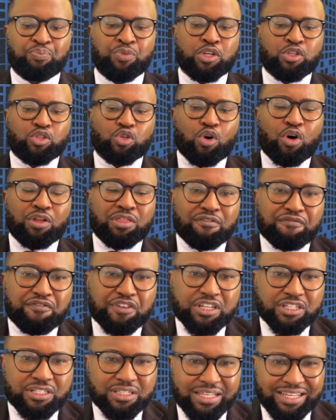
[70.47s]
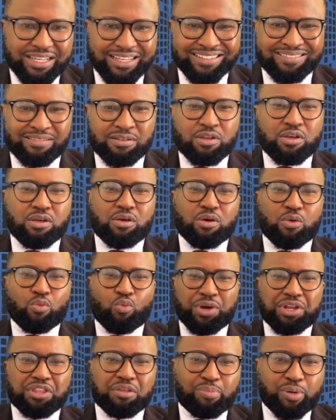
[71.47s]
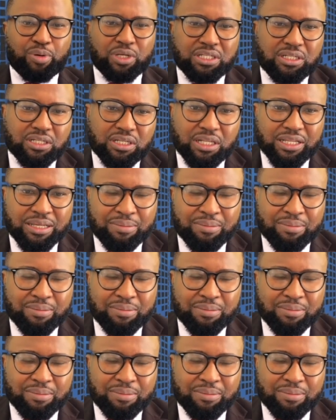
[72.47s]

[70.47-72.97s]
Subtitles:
So on the first thing, what are the political